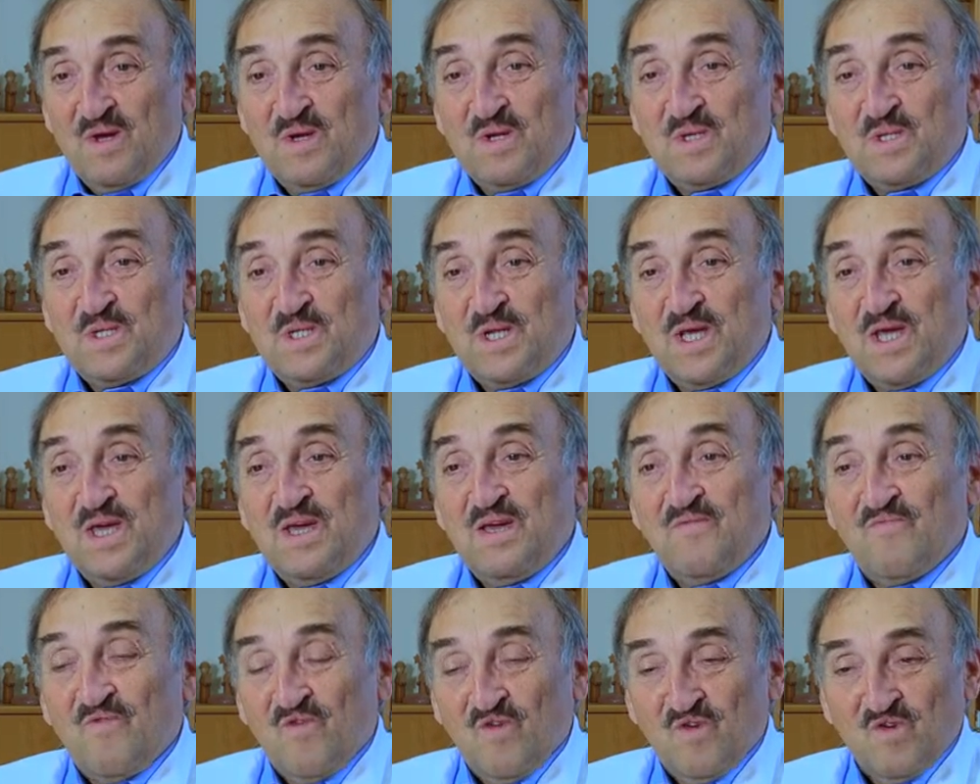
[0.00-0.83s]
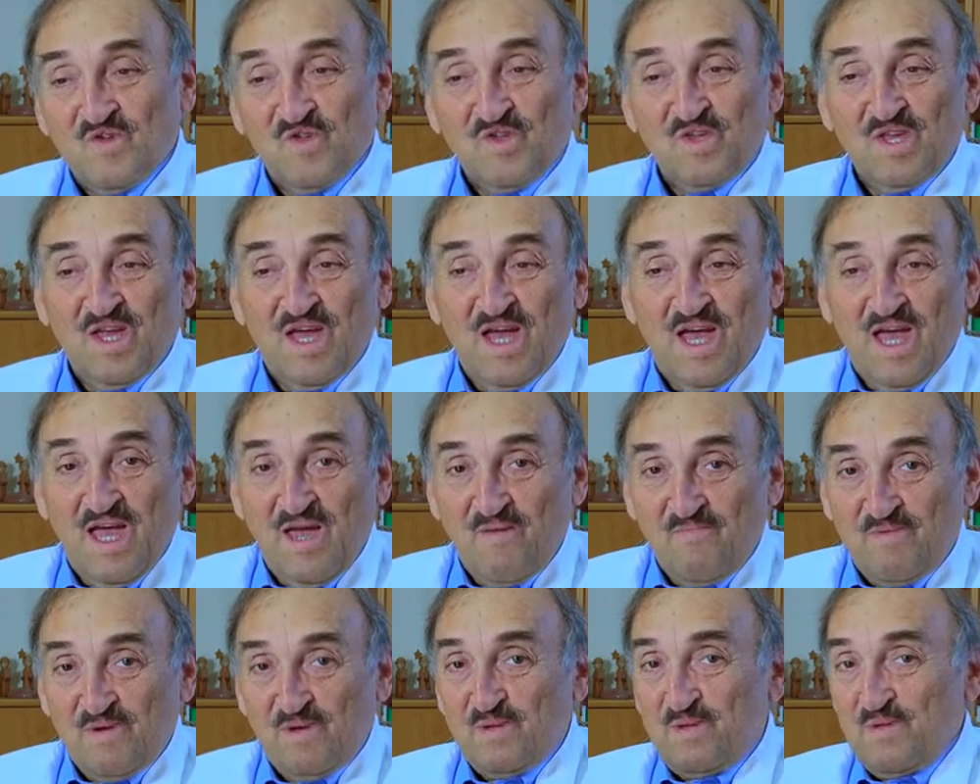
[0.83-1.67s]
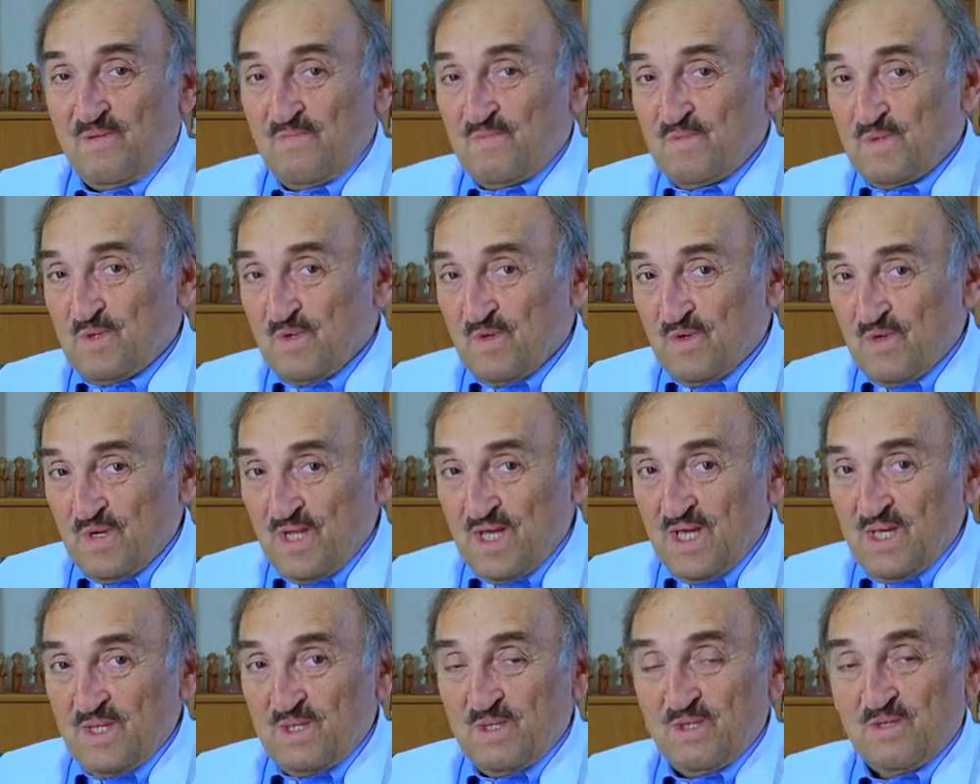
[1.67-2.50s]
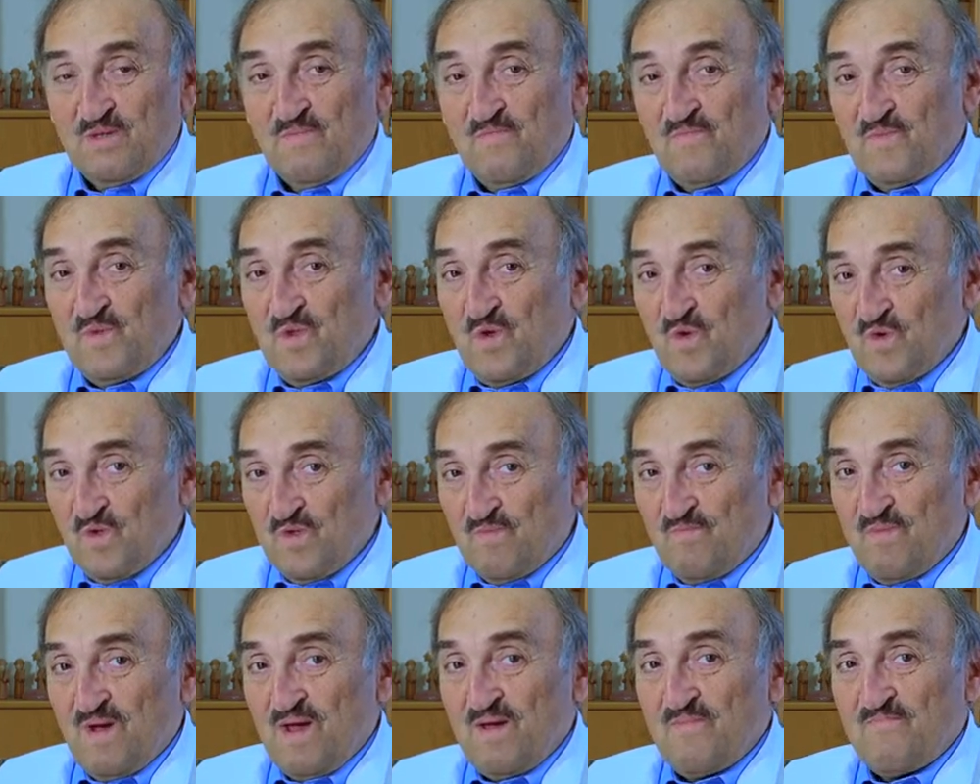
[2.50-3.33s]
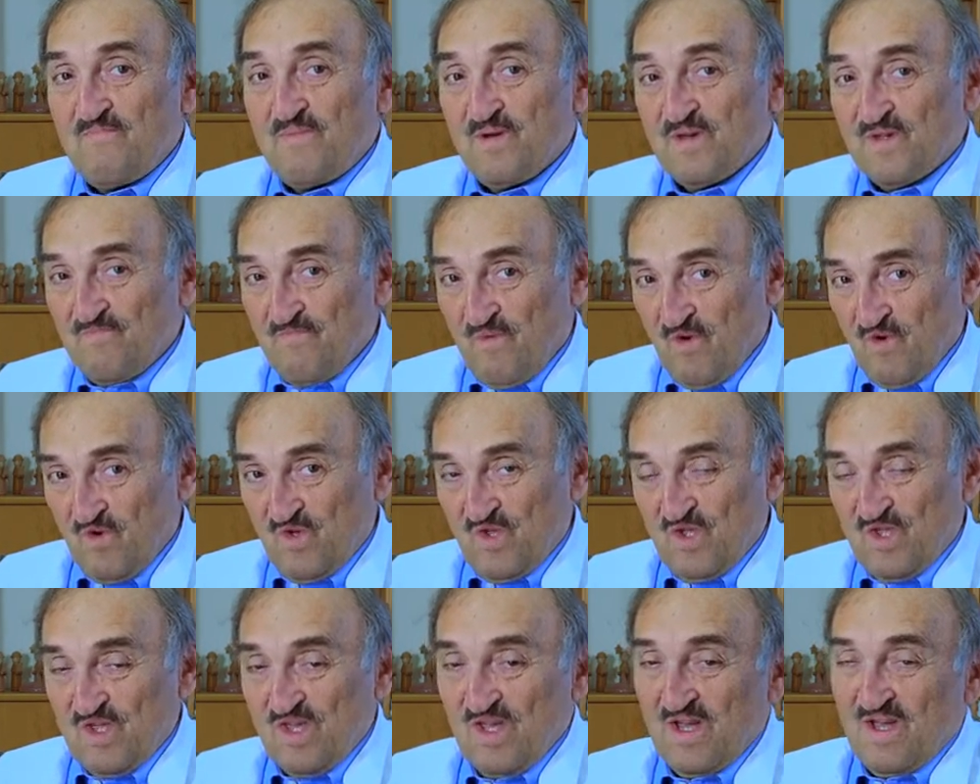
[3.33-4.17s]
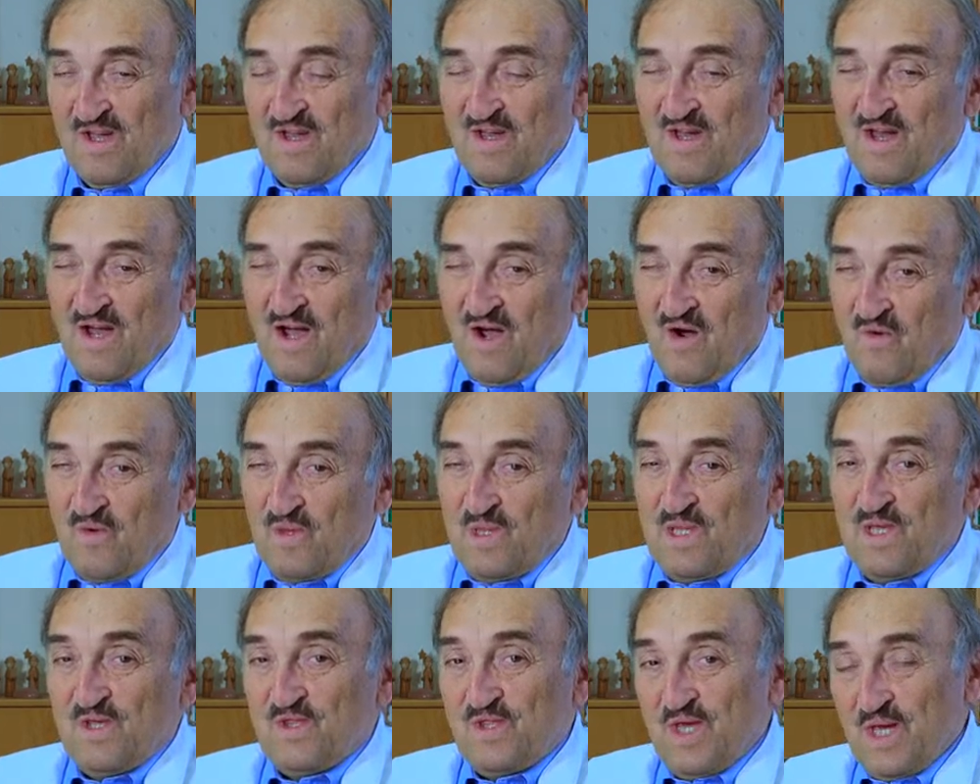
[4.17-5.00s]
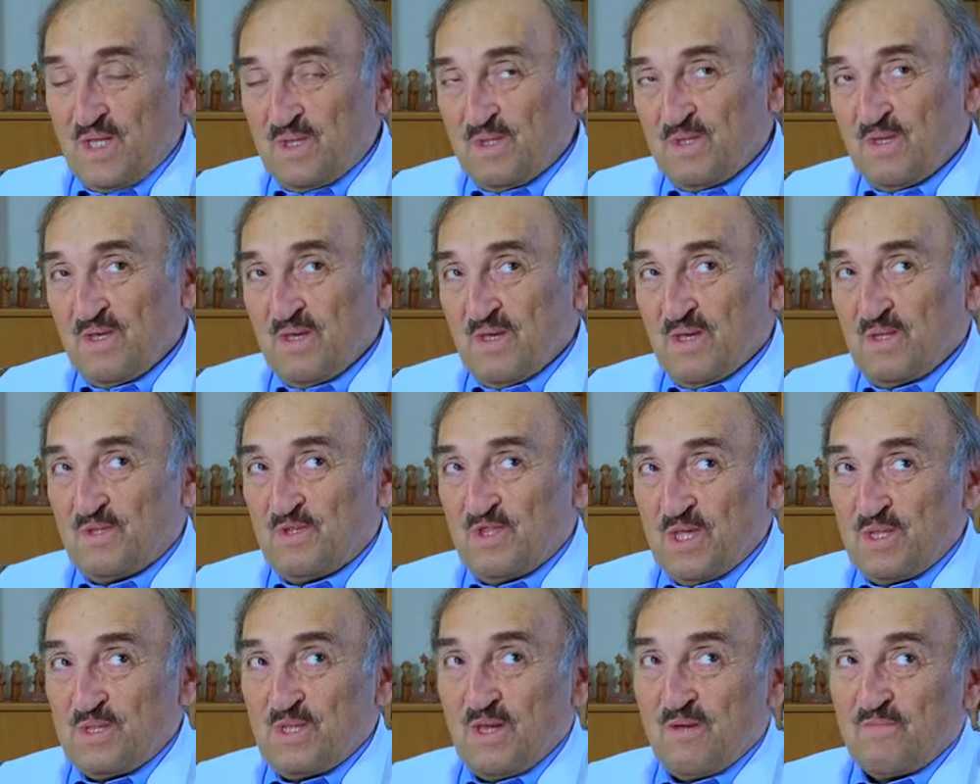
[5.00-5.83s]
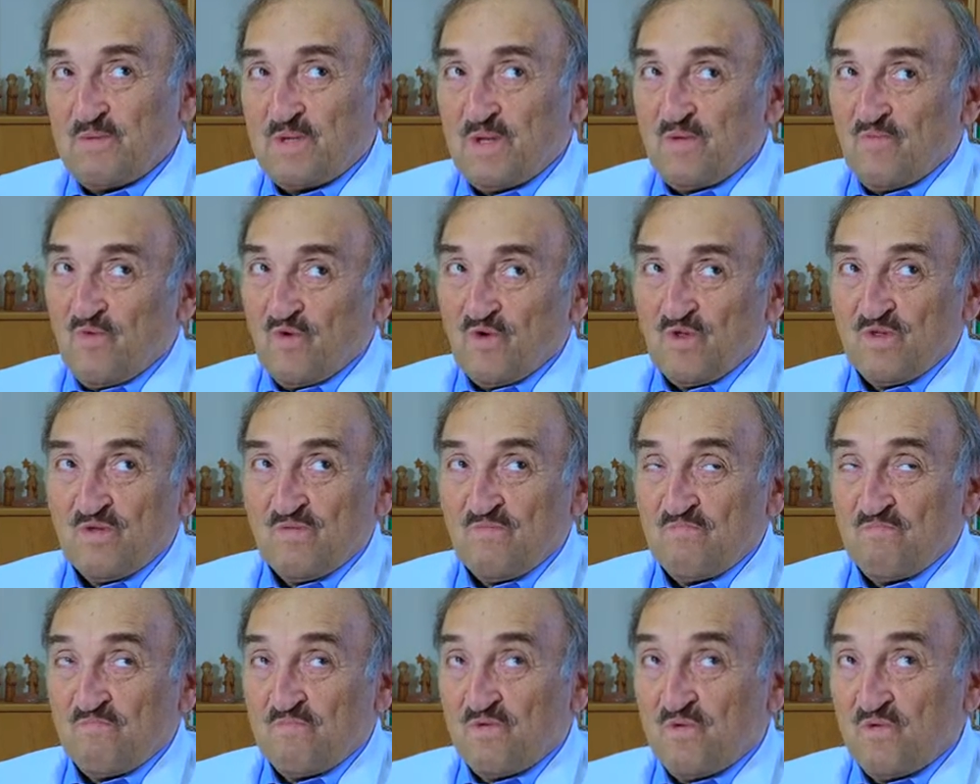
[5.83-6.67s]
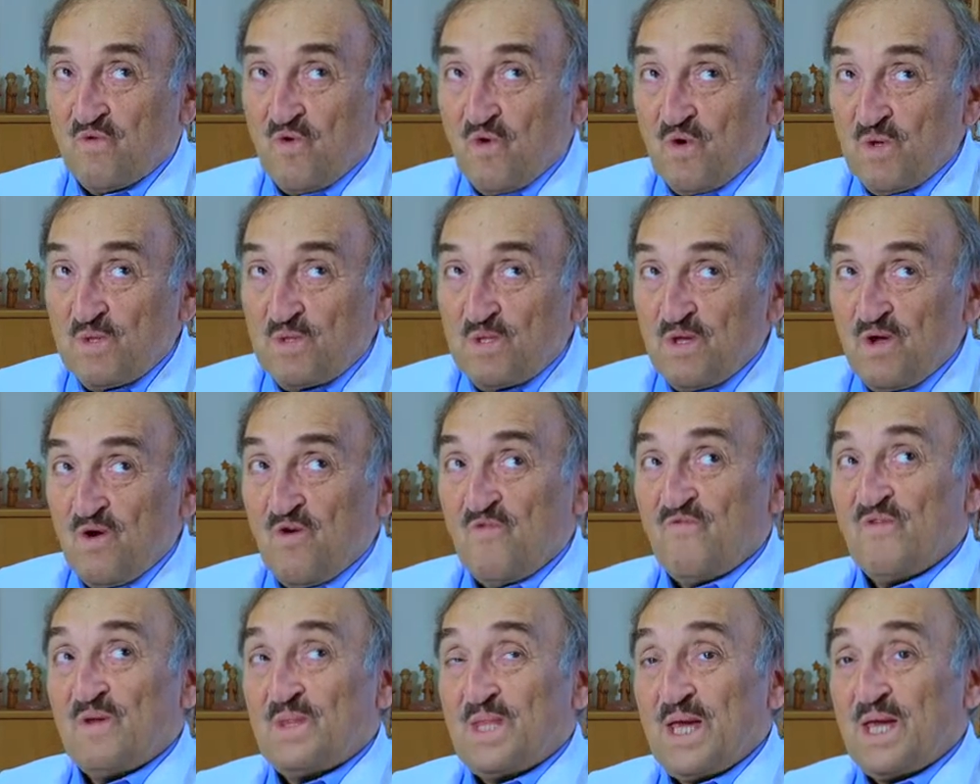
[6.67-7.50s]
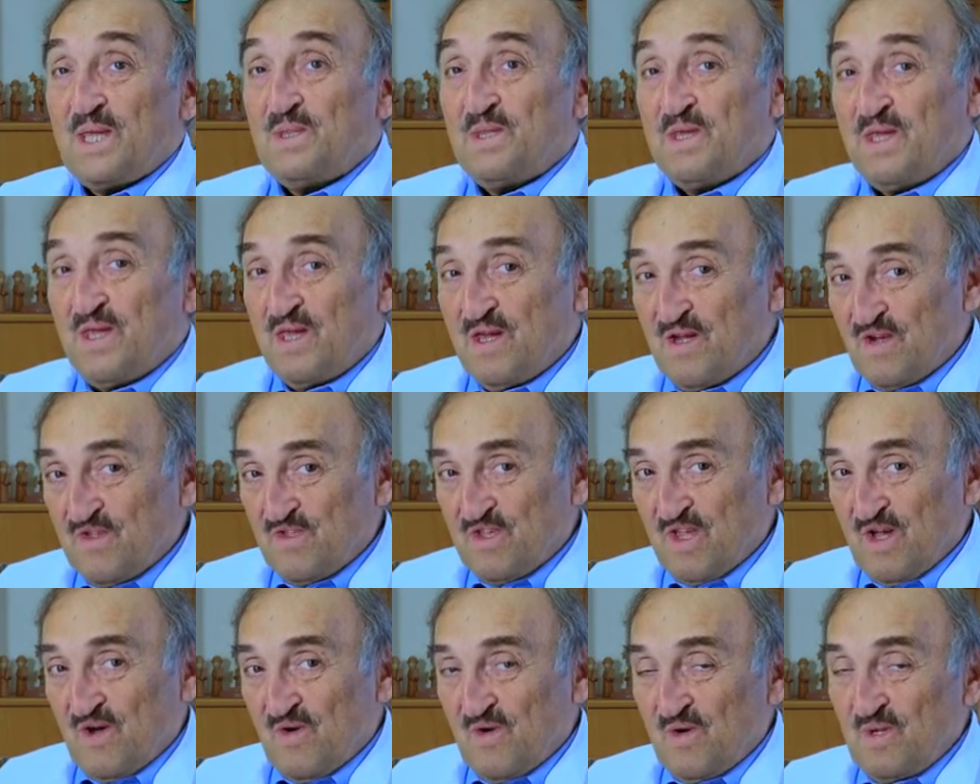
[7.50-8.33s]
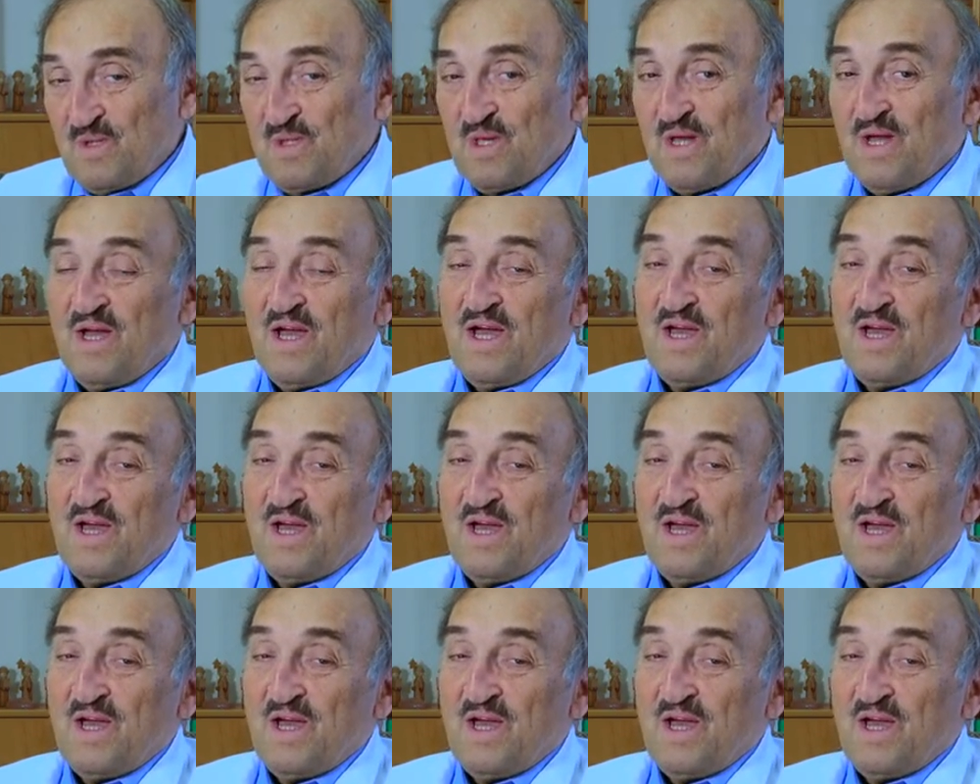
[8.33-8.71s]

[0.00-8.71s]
she was able to read newspapers, books, only that at that time she was good, over 90 years old.